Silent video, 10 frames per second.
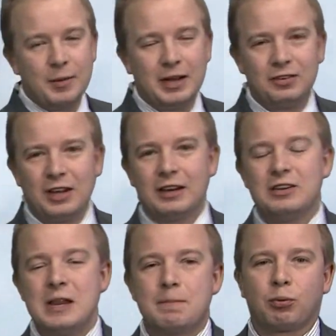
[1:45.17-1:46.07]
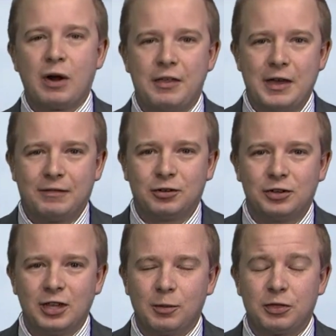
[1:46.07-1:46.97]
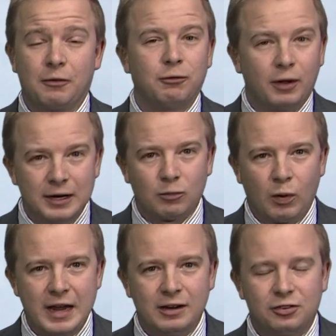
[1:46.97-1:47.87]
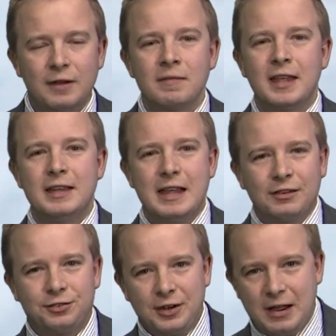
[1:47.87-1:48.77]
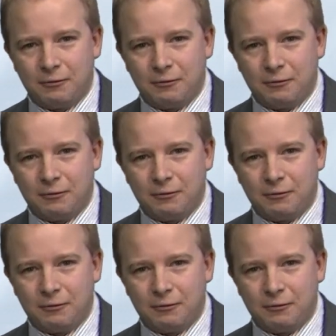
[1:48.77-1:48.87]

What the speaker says: we can take a deep breath after dealing with the flooding rains yesterday.